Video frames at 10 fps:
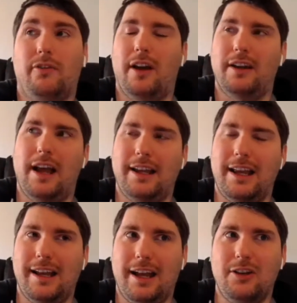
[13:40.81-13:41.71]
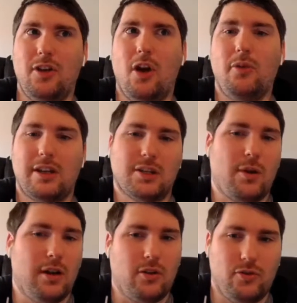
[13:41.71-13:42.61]
And, and, and I know that's
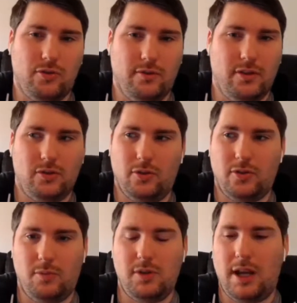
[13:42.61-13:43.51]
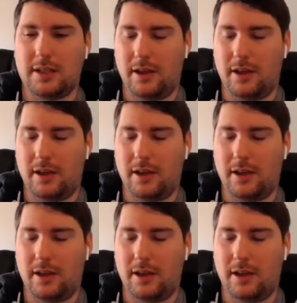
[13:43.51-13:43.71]
quite a controversial subject.